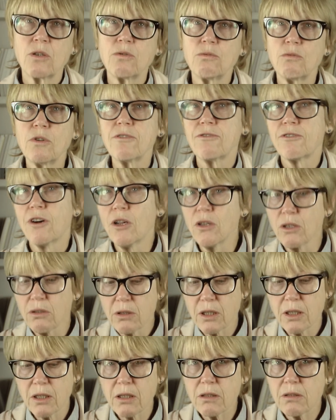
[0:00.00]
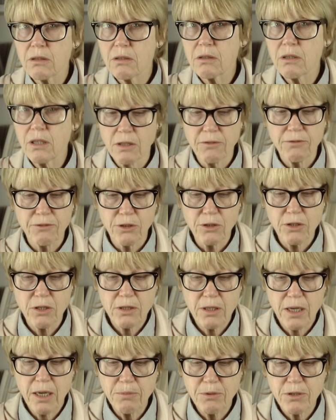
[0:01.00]
We follow here in the
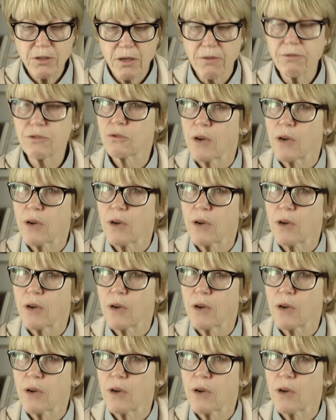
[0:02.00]
footsteps of